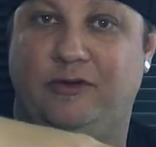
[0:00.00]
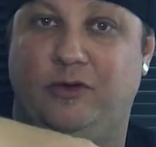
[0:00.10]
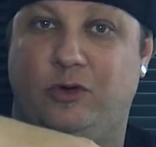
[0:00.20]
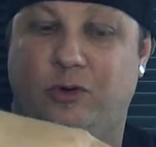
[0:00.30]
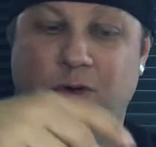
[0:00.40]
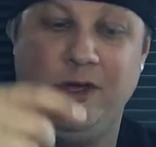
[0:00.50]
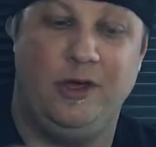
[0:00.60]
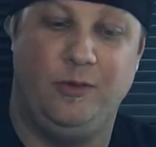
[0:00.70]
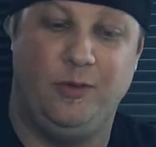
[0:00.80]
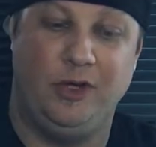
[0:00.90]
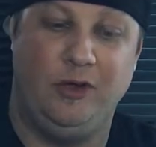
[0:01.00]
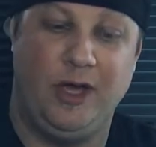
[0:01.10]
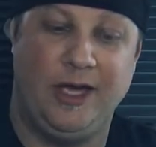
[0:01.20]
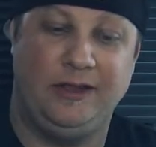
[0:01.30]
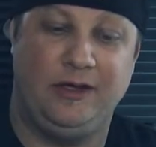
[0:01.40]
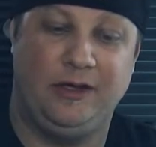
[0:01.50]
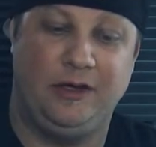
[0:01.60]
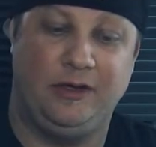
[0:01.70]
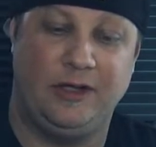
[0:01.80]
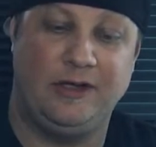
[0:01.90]
And so when you had
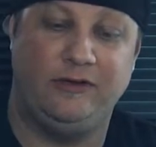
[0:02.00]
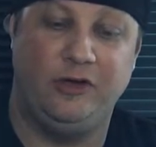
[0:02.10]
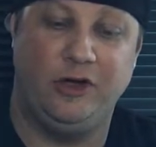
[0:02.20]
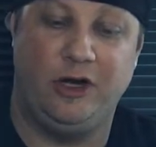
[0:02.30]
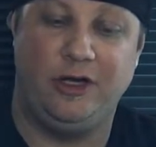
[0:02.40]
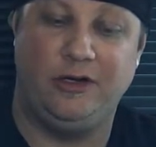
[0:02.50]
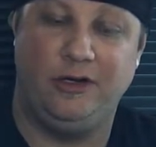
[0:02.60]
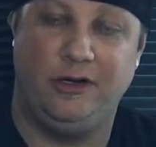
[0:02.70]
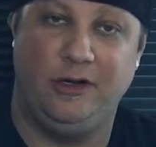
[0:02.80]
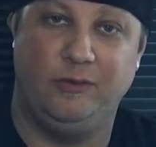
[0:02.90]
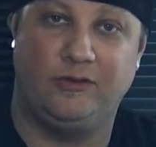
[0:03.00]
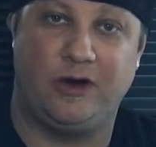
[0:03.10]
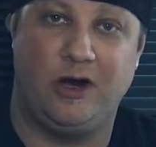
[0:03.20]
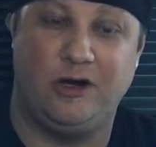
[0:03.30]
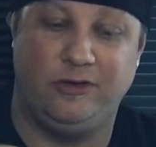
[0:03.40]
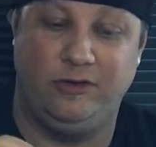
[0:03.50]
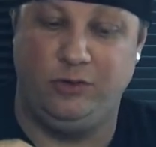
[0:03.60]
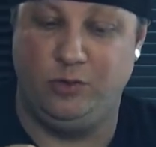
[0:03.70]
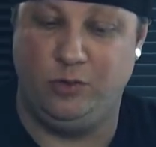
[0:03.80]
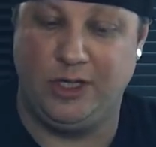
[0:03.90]
the lens hood on, it was hard
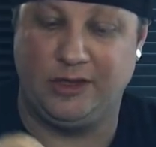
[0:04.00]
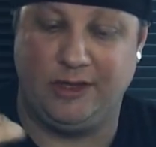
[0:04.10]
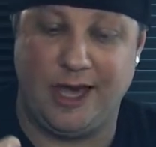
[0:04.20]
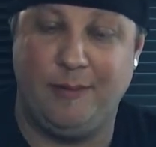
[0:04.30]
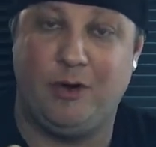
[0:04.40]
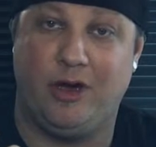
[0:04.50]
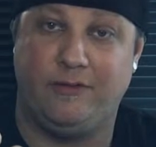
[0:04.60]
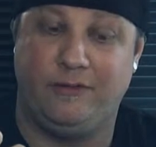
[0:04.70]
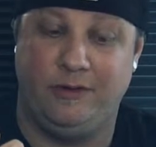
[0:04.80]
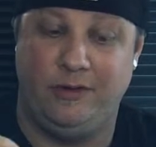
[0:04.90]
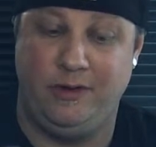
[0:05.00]
to get the cap off.